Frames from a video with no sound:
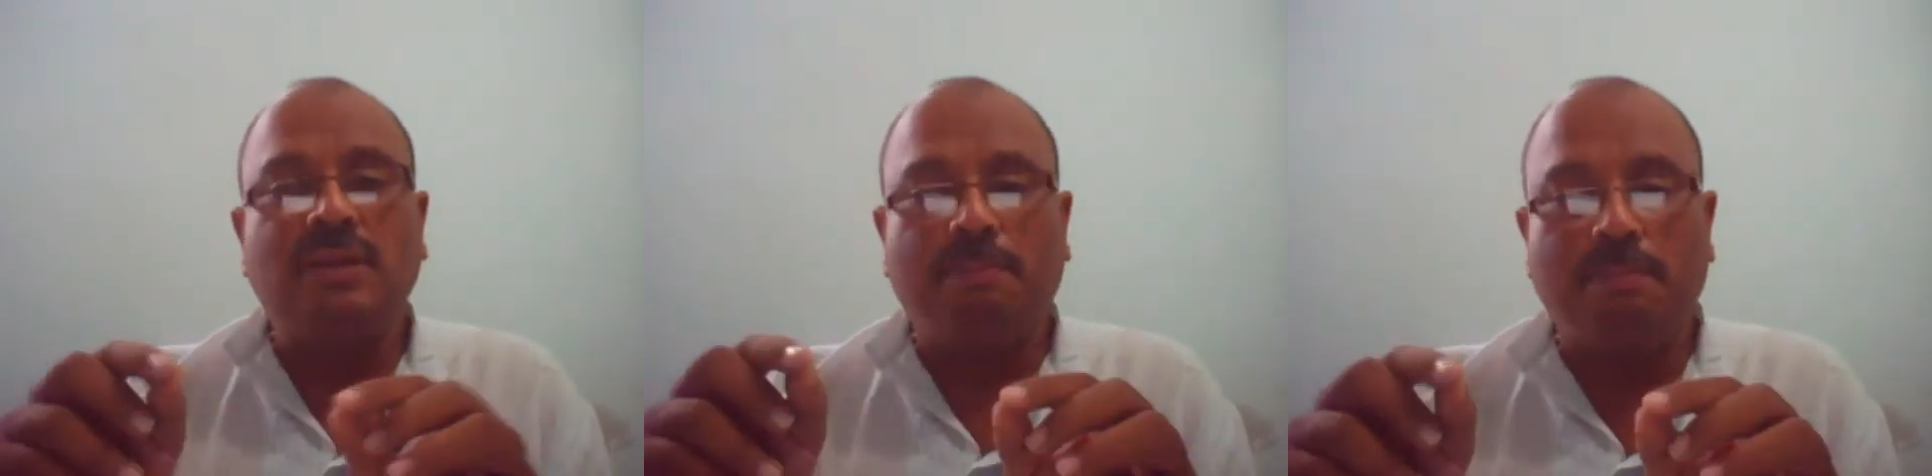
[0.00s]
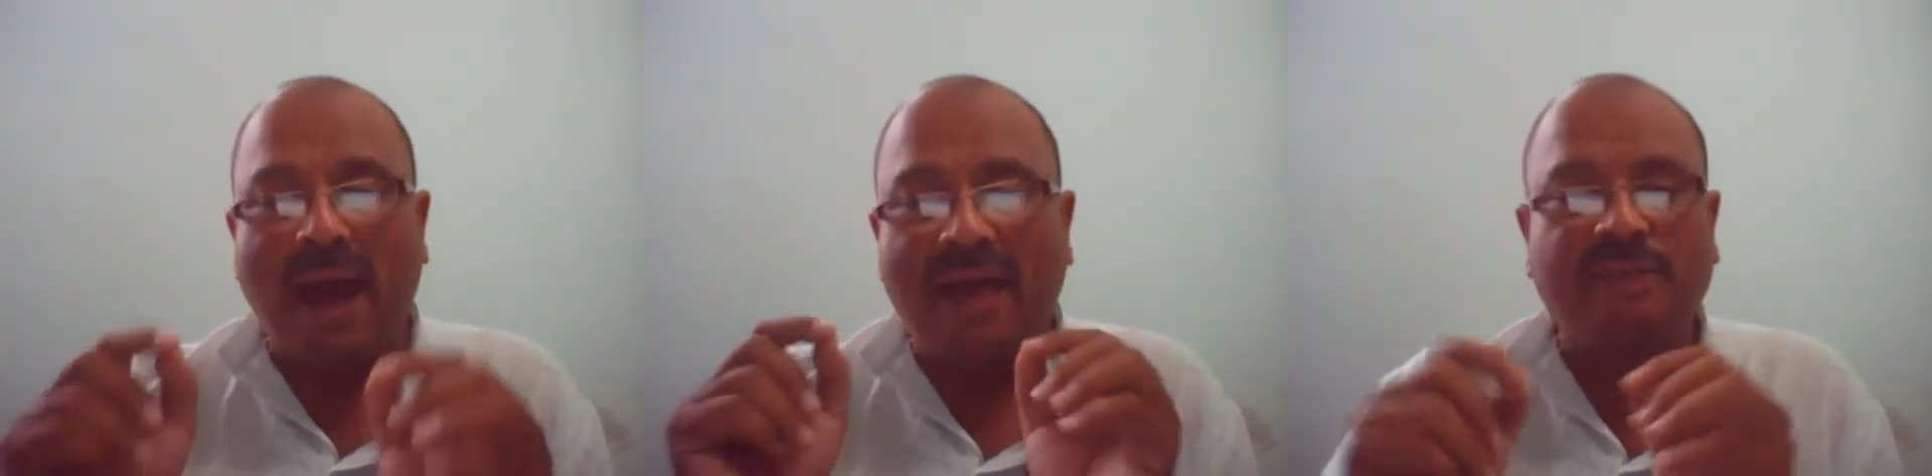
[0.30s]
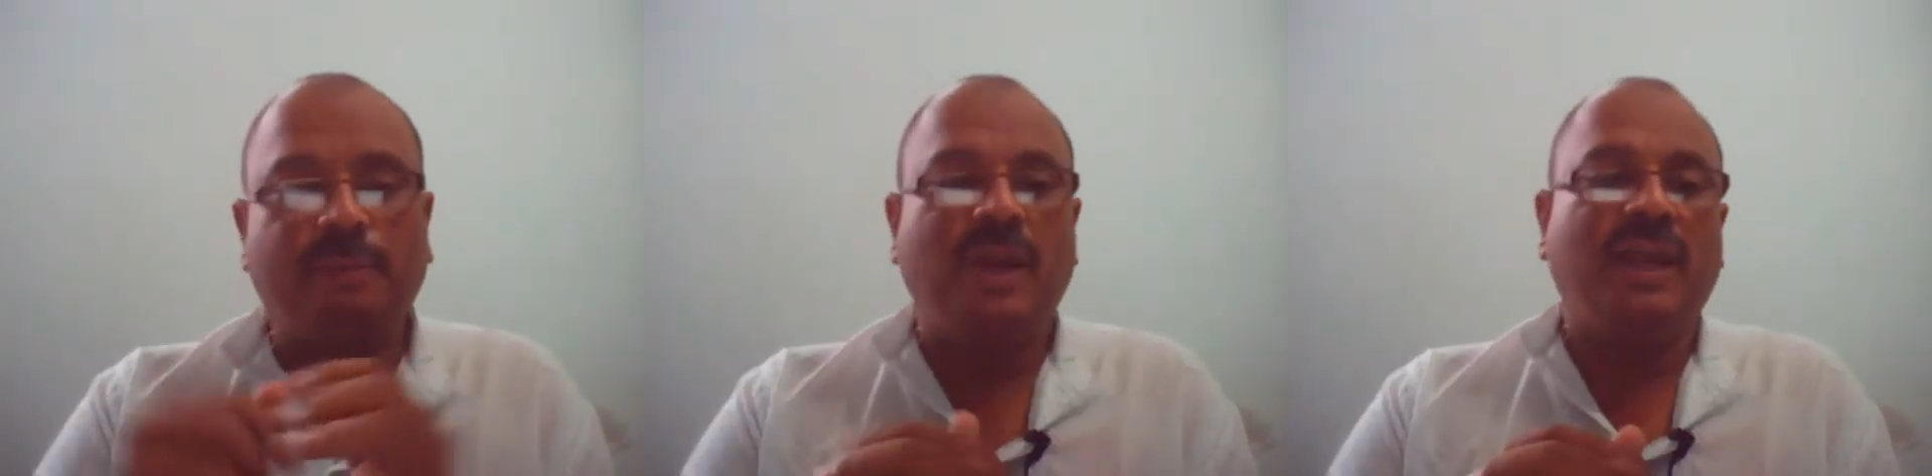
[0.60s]
a
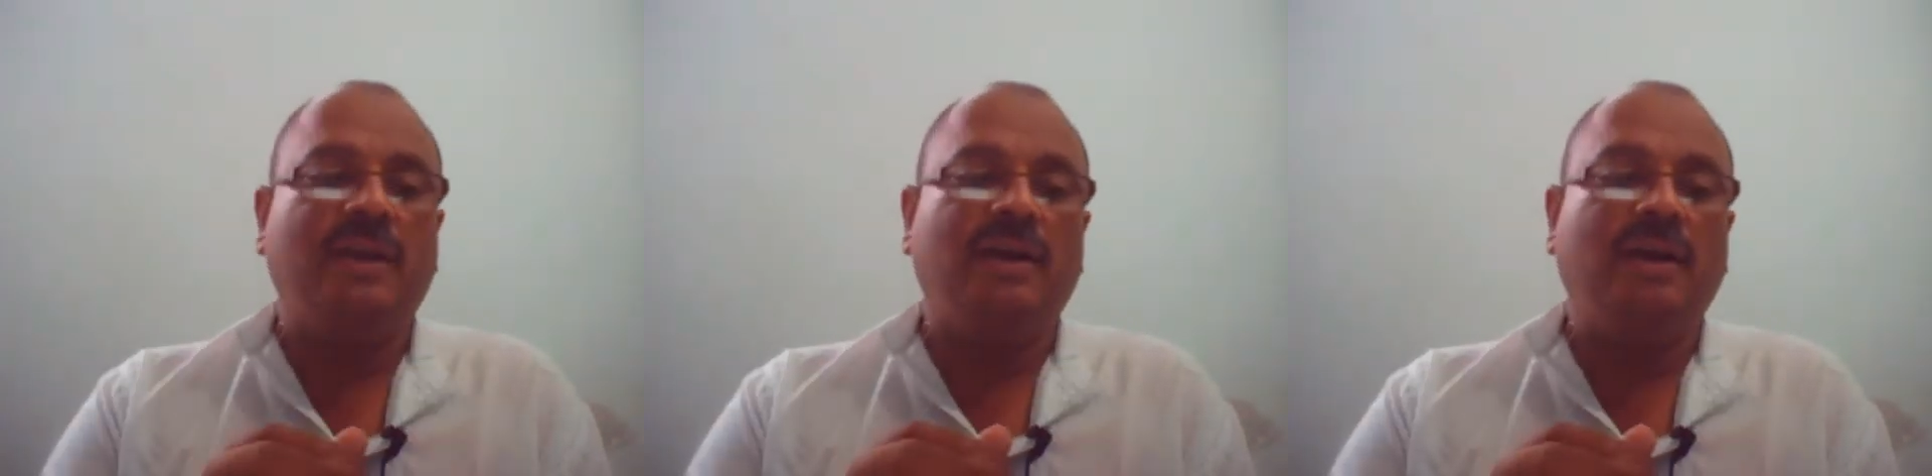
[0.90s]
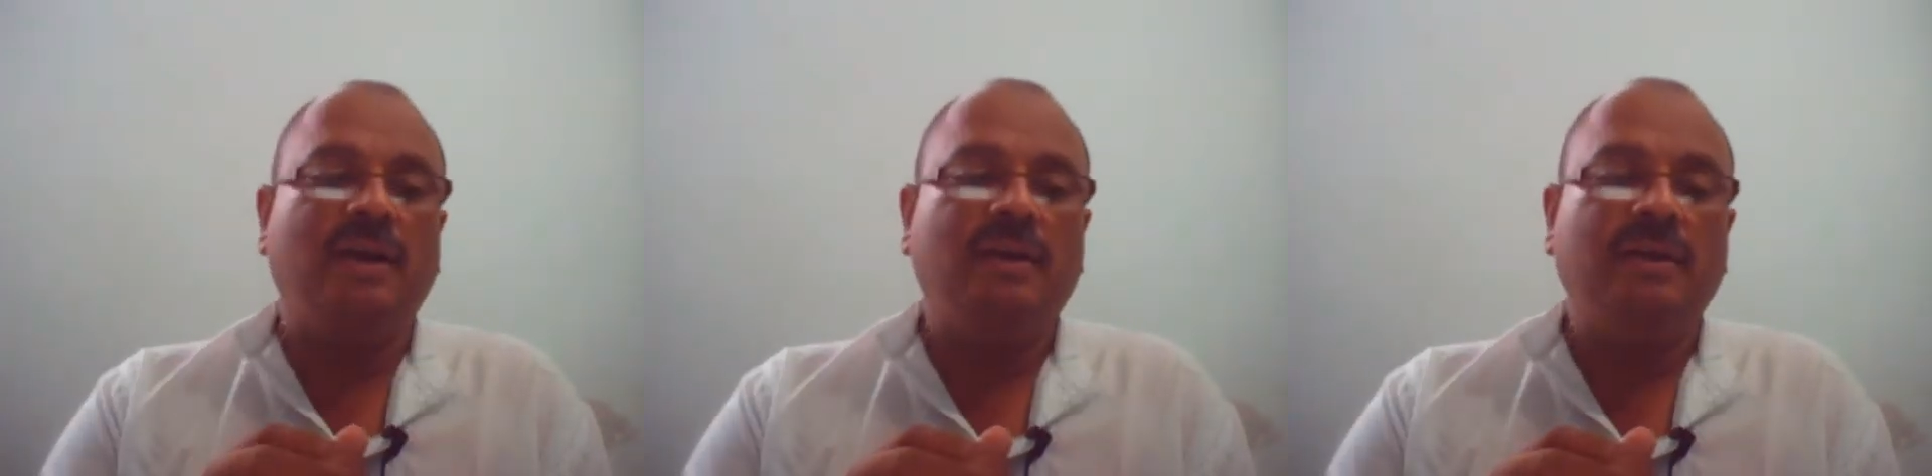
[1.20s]
pathbreaker